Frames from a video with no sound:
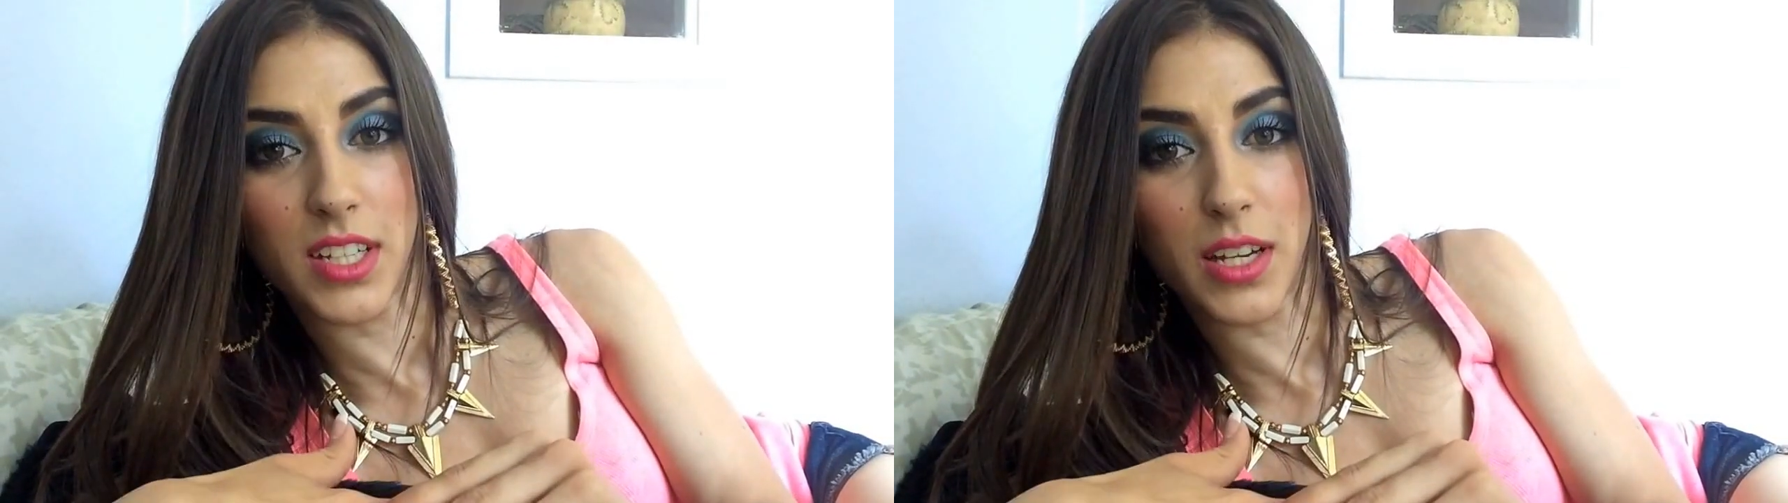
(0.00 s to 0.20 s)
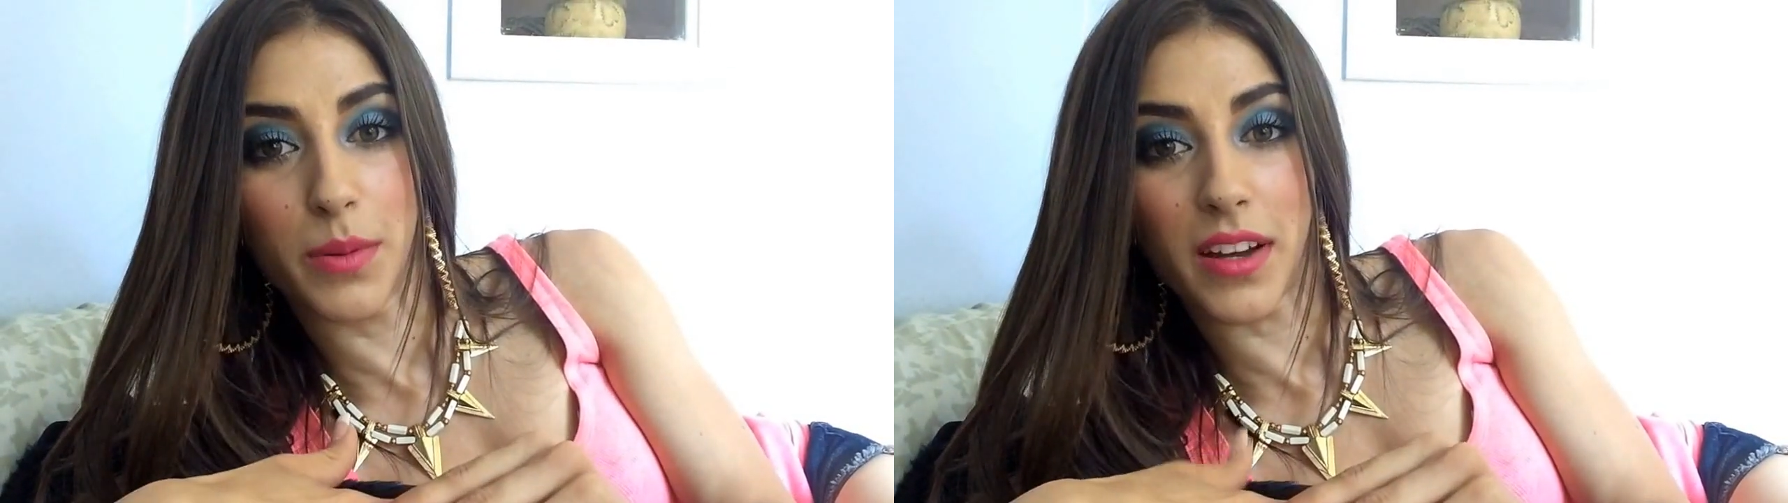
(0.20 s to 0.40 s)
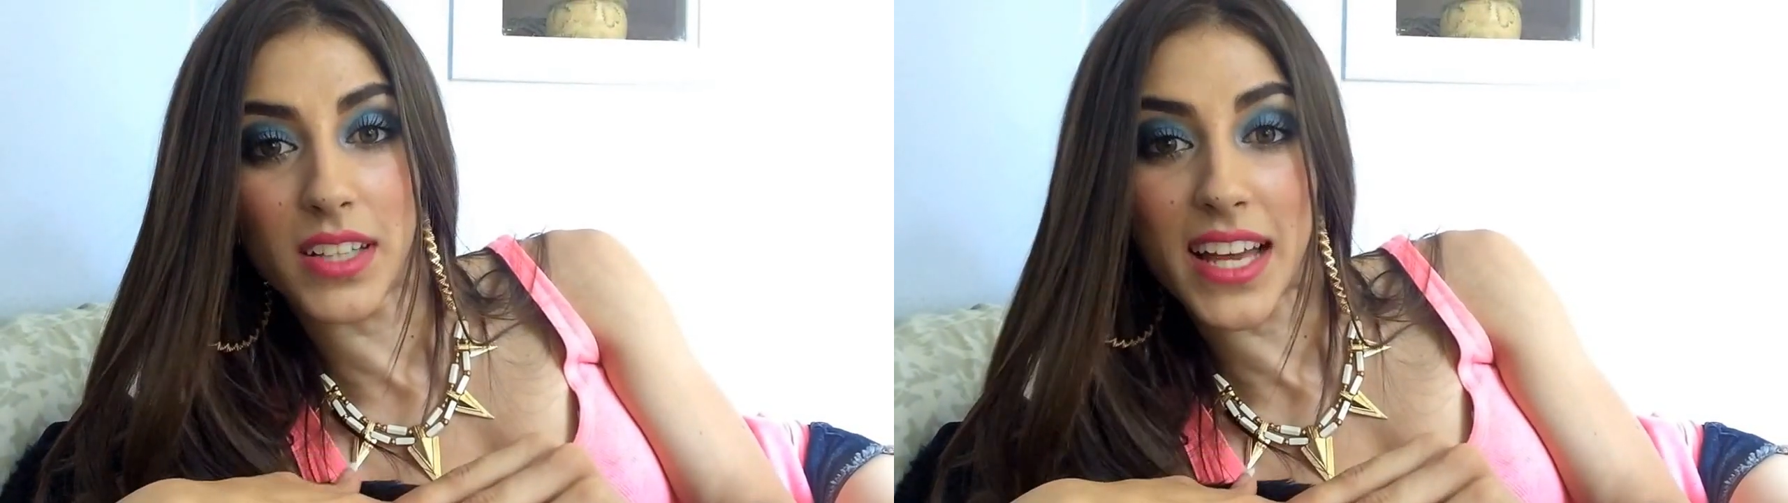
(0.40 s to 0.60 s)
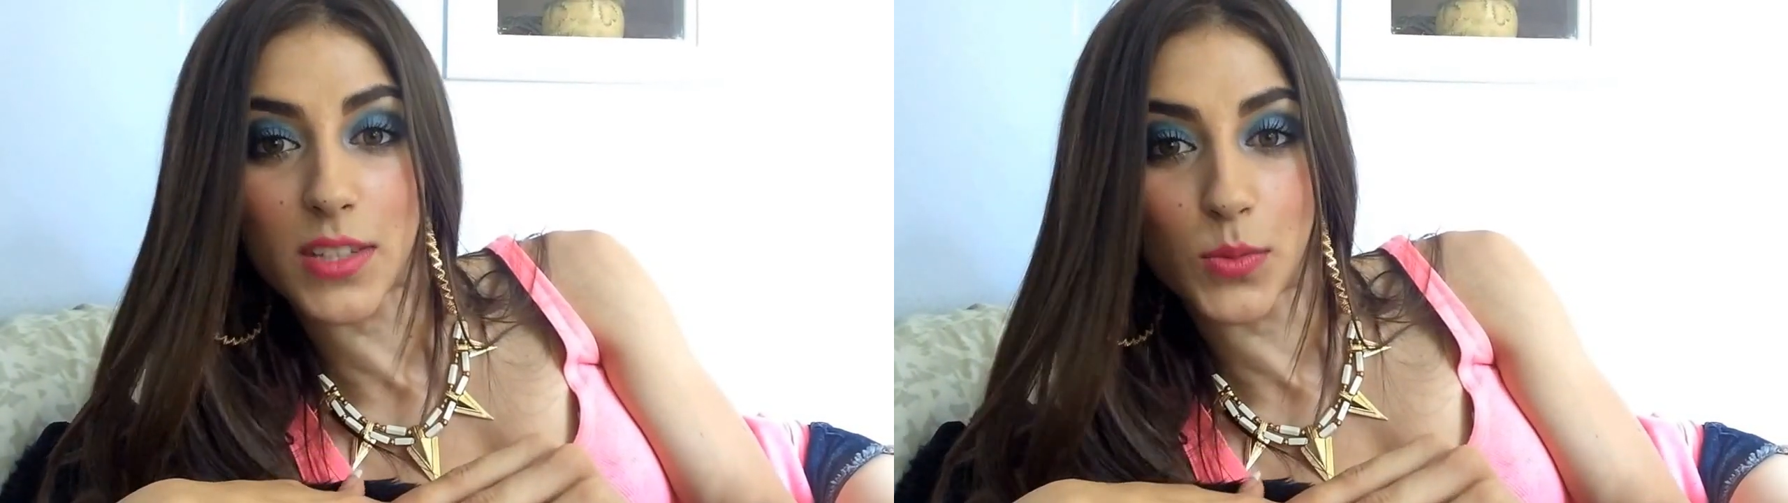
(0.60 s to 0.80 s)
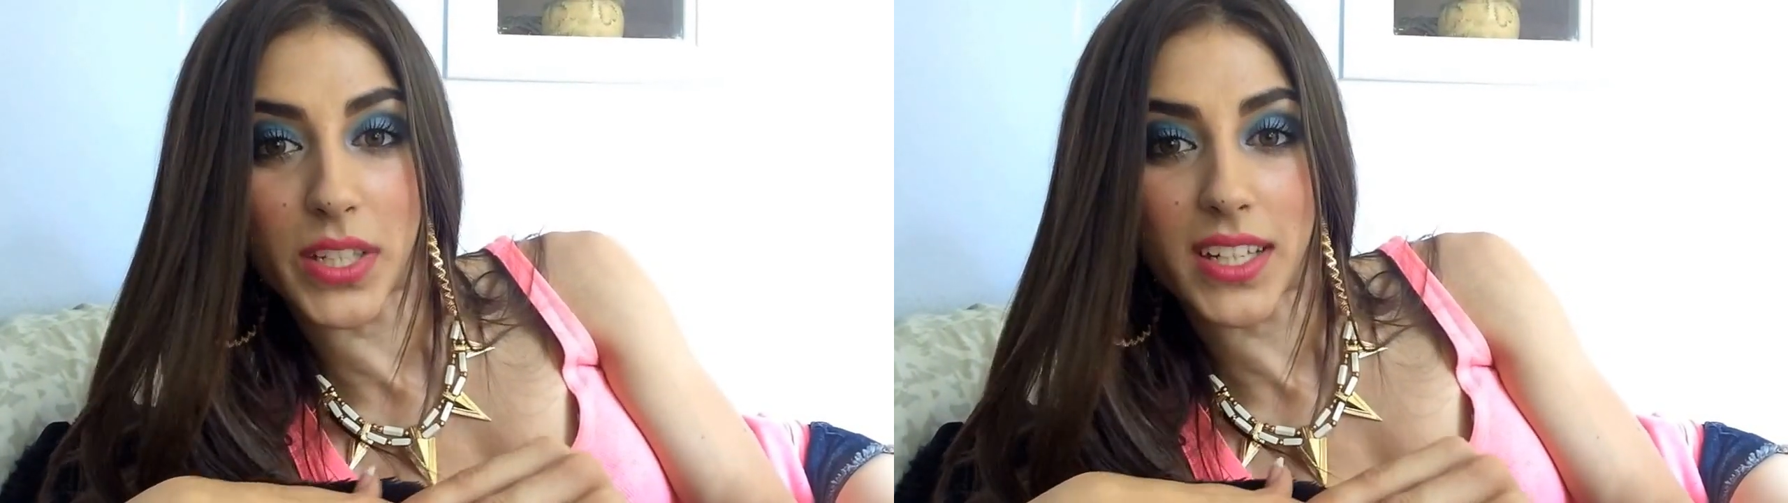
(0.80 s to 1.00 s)
about
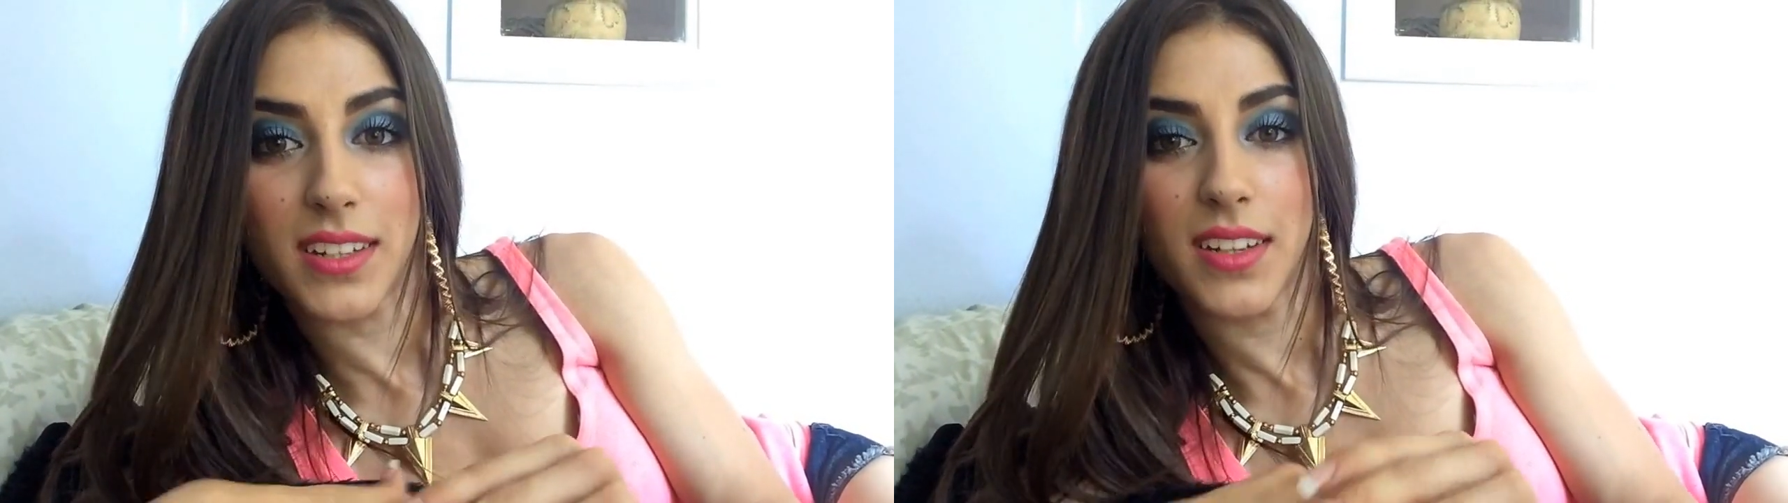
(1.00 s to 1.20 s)
last week.